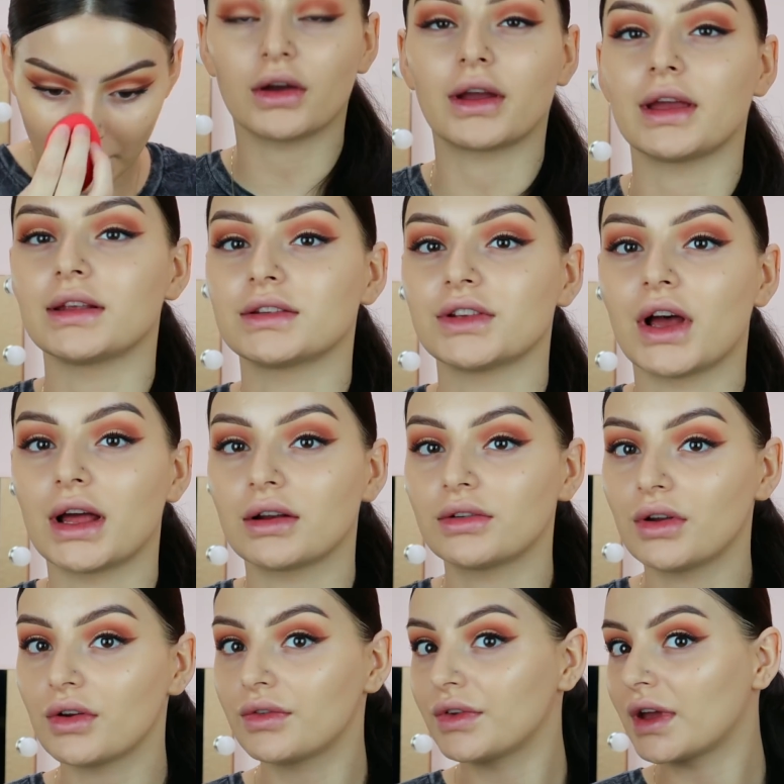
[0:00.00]
Okay, so I
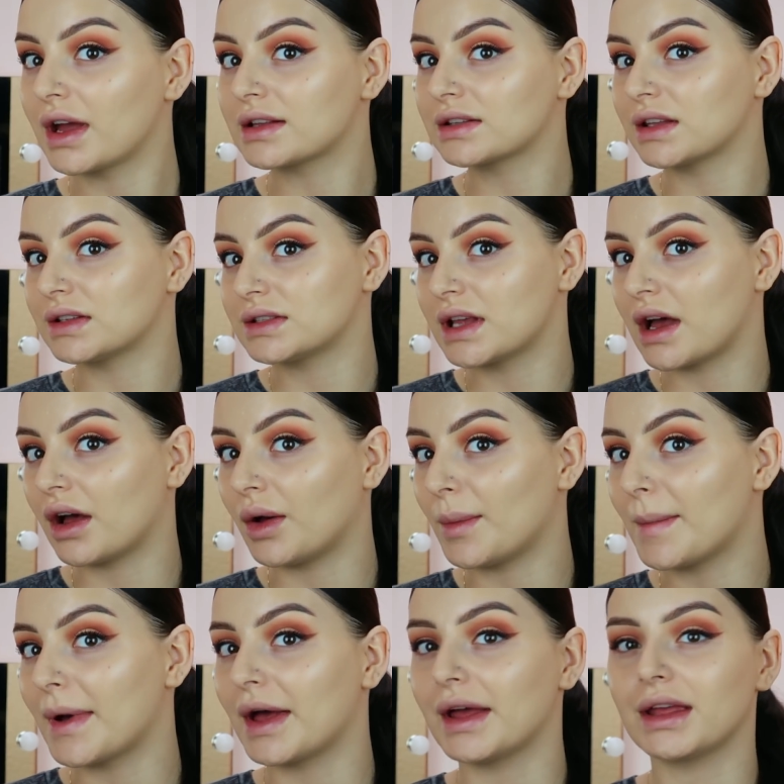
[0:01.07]
don't know if you guys can tell,
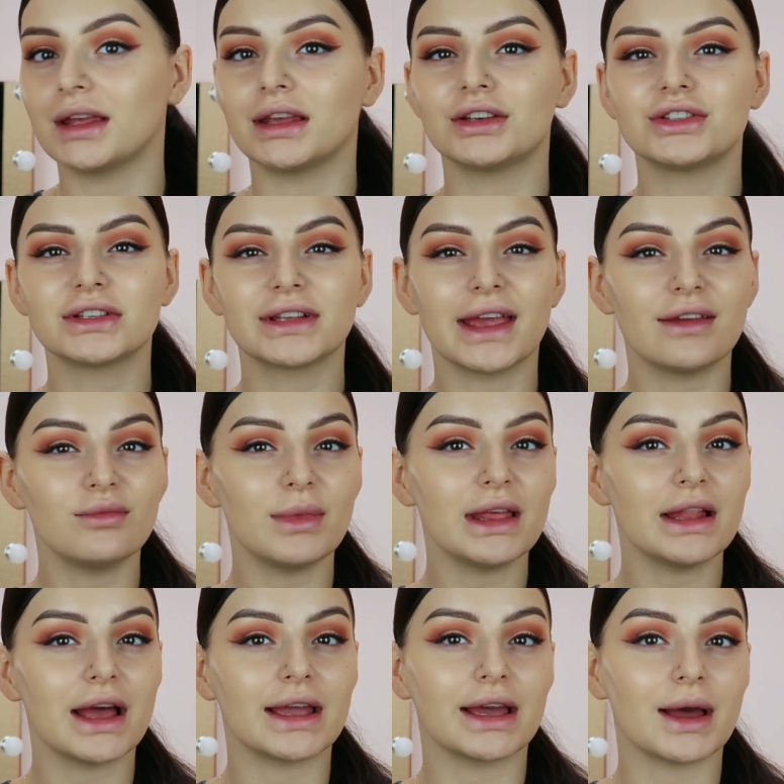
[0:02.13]
but it just gave
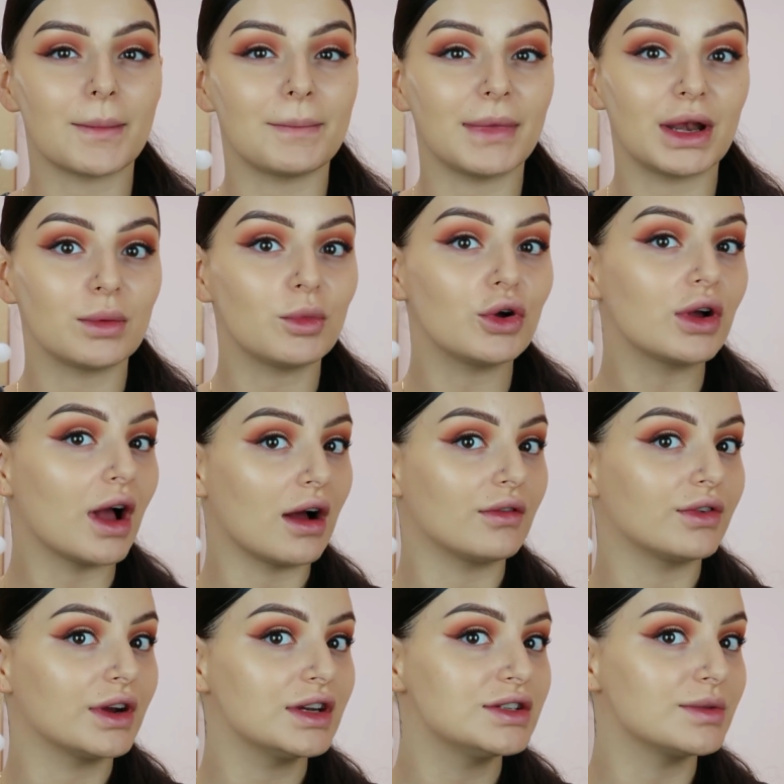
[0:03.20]
me like minimal
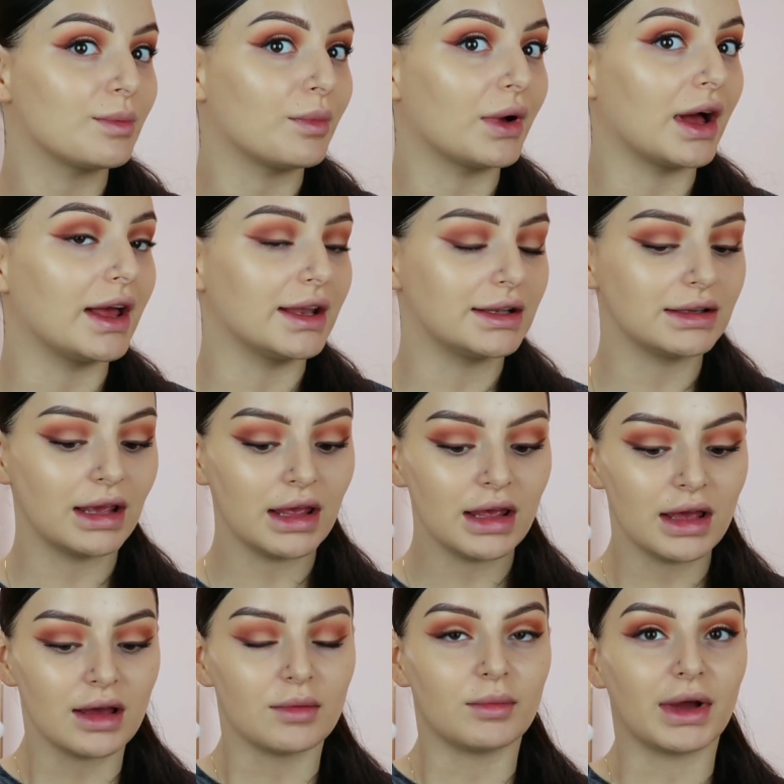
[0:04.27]
coverage, but
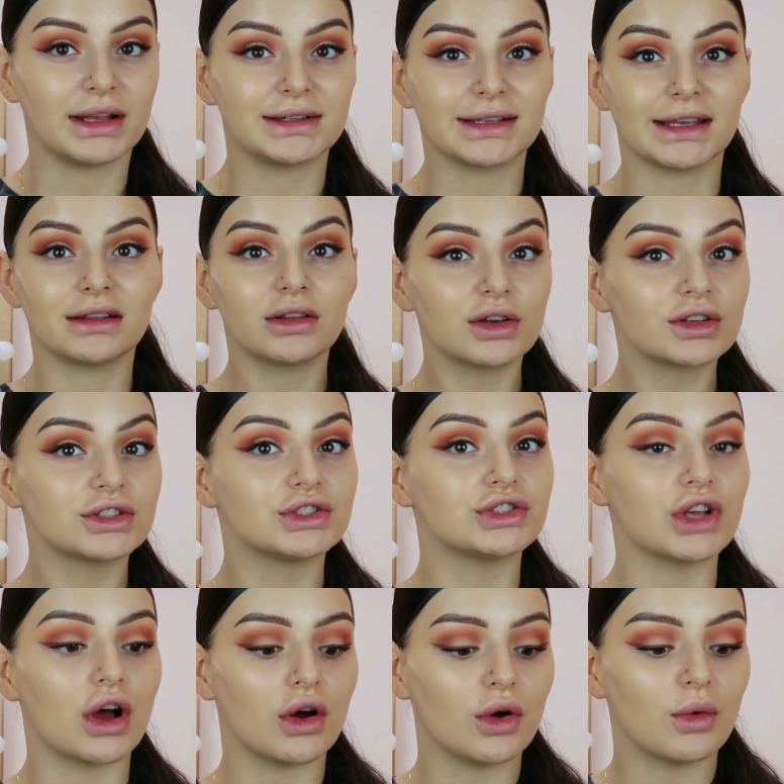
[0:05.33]
my skin looks
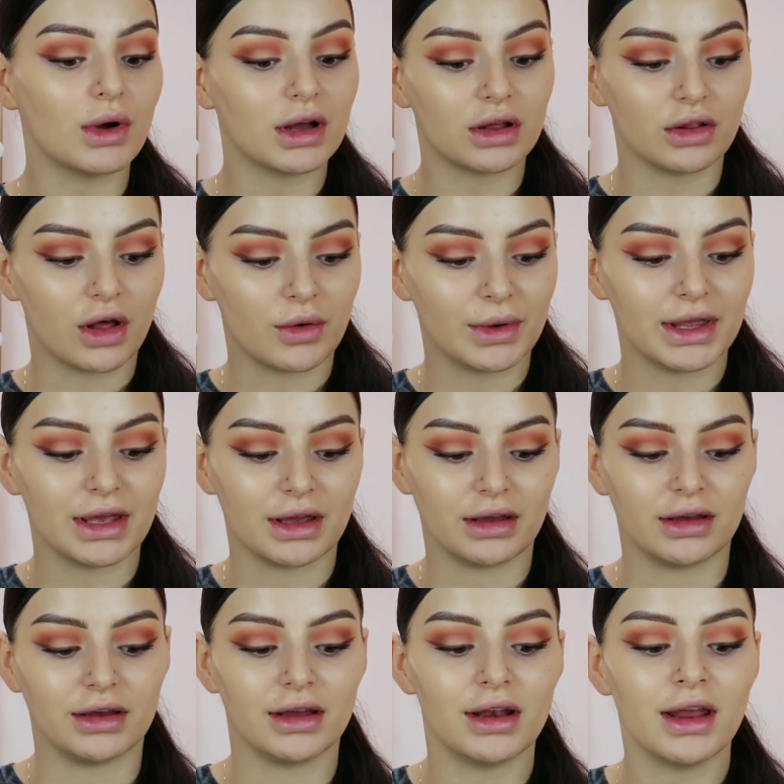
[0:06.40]
so glowy
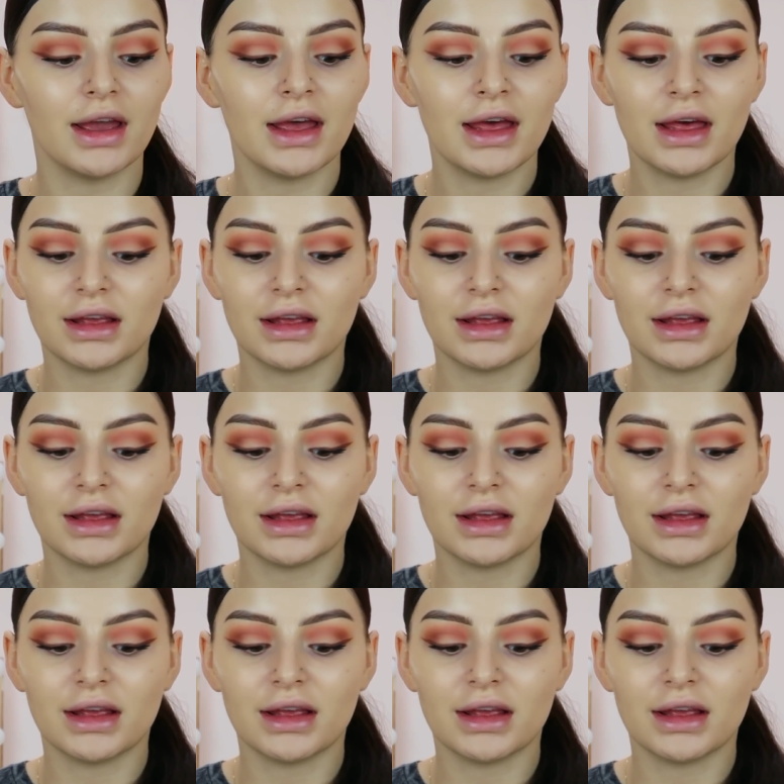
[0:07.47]
and good.